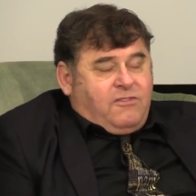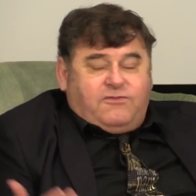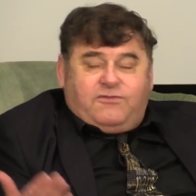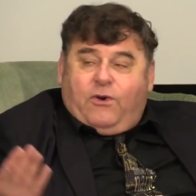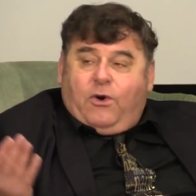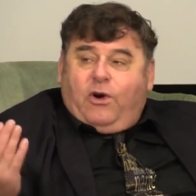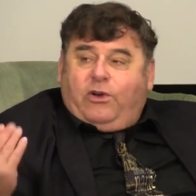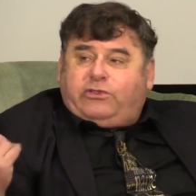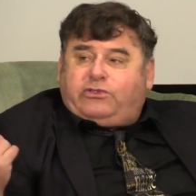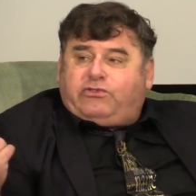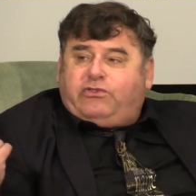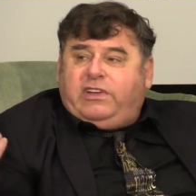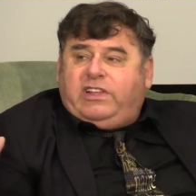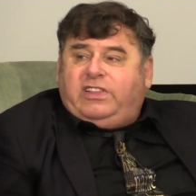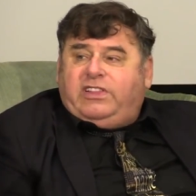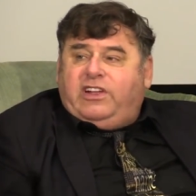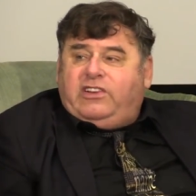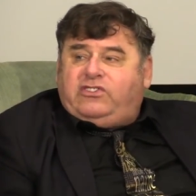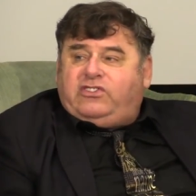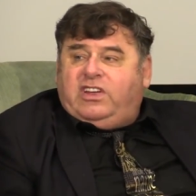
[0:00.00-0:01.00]
False
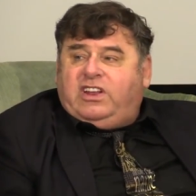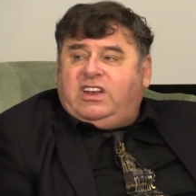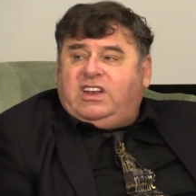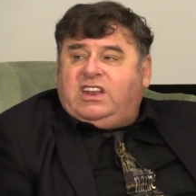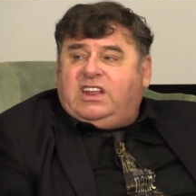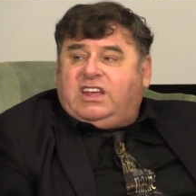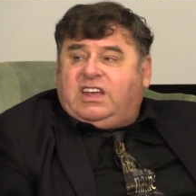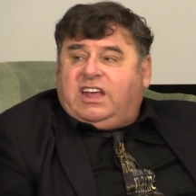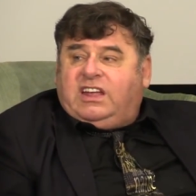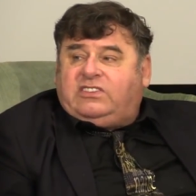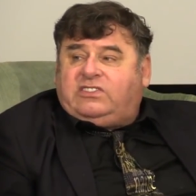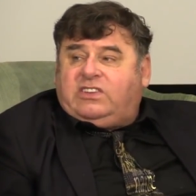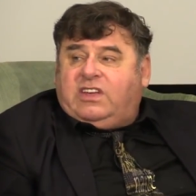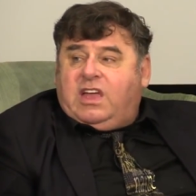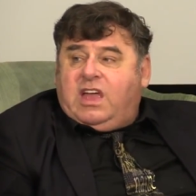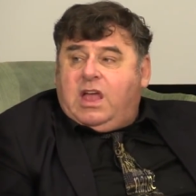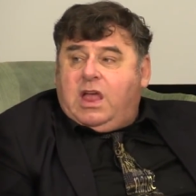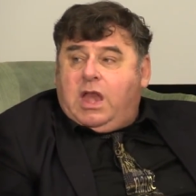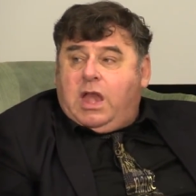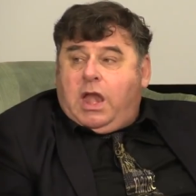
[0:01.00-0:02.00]
religion gets
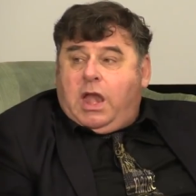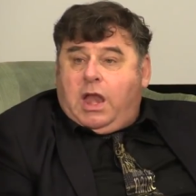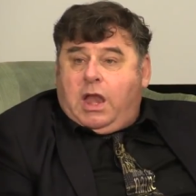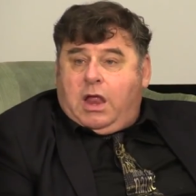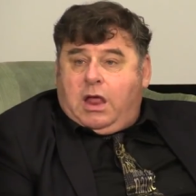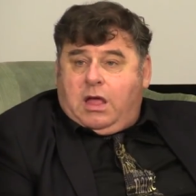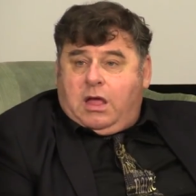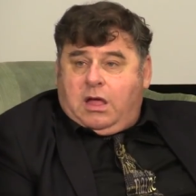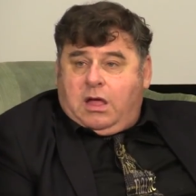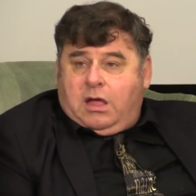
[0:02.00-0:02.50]
in.